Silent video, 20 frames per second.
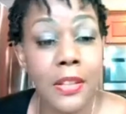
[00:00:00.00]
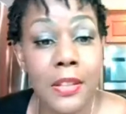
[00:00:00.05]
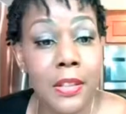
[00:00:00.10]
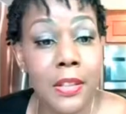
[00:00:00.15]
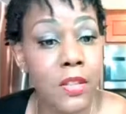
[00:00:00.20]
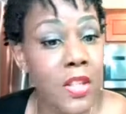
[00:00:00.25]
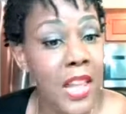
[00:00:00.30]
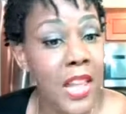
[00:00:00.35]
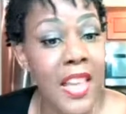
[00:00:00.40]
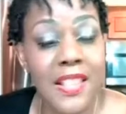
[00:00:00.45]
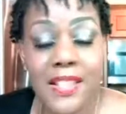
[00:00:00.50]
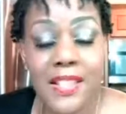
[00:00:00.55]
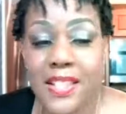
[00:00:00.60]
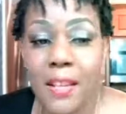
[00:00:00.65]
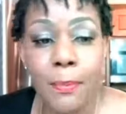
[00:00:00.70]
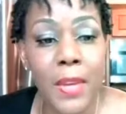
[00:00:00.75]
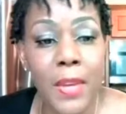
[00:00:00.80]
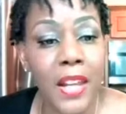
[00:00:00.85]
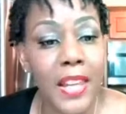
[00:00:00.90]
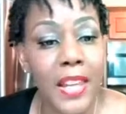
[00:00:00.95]
send
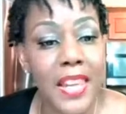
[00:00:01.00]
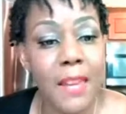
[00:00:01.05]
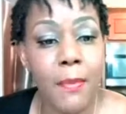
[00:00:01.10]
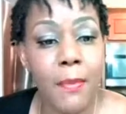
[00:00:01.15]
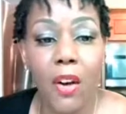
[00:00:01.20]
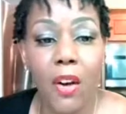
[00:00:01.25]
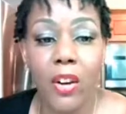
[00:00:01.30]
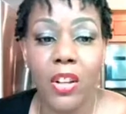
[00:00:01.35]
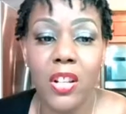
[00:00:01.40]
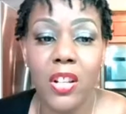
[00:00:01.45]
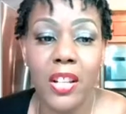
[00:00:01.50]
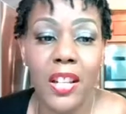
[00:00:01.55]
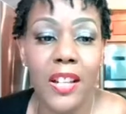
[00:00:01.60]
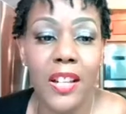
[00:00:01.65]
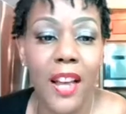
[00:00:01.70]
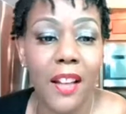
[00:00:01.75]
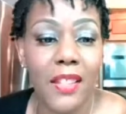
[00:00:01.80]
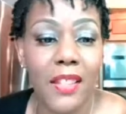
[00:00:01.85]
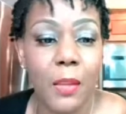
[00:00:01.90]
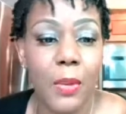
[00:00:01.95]
me an email,
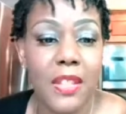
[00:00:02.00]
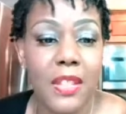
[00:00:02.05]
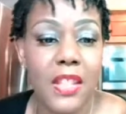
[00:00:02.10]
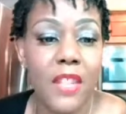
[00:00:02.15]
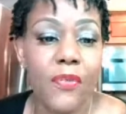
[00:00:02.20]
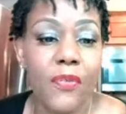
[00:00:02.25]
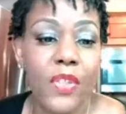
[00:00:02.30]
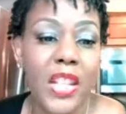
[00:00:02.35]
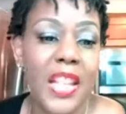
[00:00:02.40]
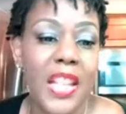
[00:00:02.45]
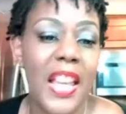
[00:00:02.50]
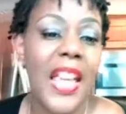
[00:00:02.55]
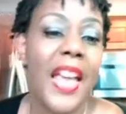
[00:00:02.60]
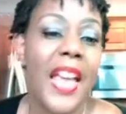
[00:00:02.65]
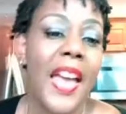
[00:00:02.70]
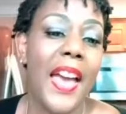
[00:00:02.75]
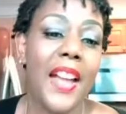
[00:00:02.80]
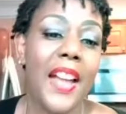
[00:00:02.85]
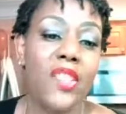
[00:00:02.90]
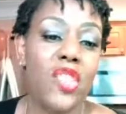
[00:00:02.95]

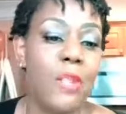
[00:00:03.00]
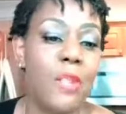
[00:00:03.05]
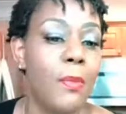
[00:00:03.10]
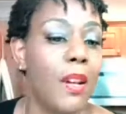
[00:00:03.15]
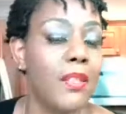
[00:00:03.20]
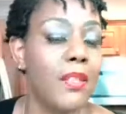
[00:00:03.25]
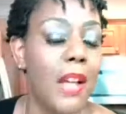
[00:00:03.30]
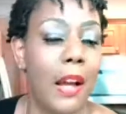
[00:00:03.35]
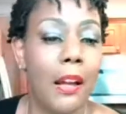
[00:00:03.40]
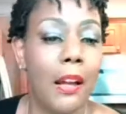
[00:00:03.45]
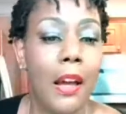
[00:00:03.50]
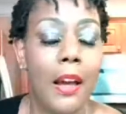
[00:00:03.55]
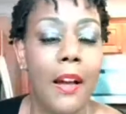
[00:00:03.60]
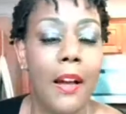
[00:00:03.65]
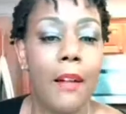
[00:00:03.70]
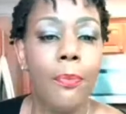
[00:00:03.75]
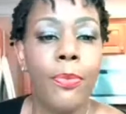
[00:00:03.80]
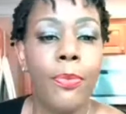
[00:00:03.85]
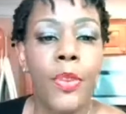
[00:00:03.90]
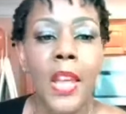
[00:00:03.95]

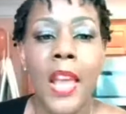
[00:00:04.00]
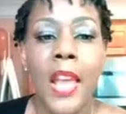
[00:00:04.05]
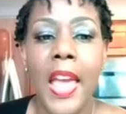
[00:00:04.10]
cookinghealthywithtiffany@gmail.com,